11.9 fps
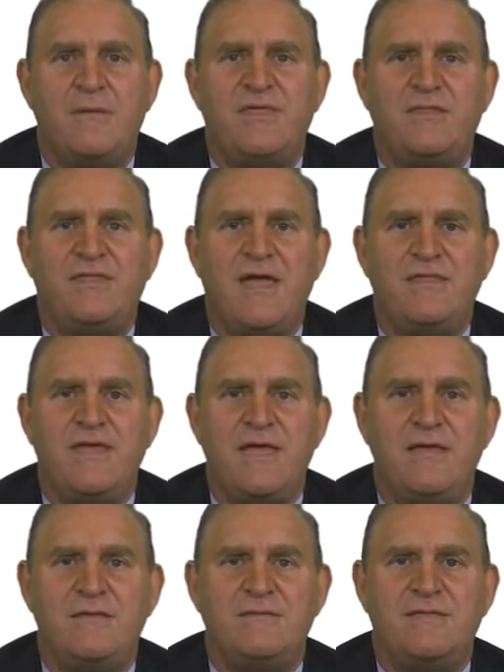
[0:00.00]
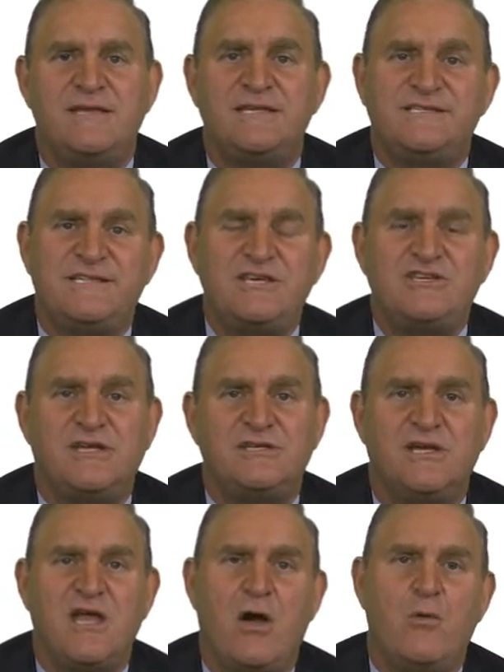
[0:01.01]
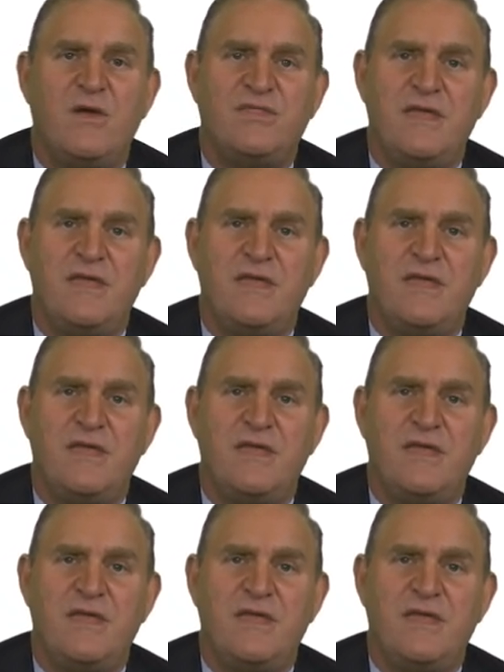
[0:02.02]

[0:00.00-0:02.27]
the, the, the, the decision to go with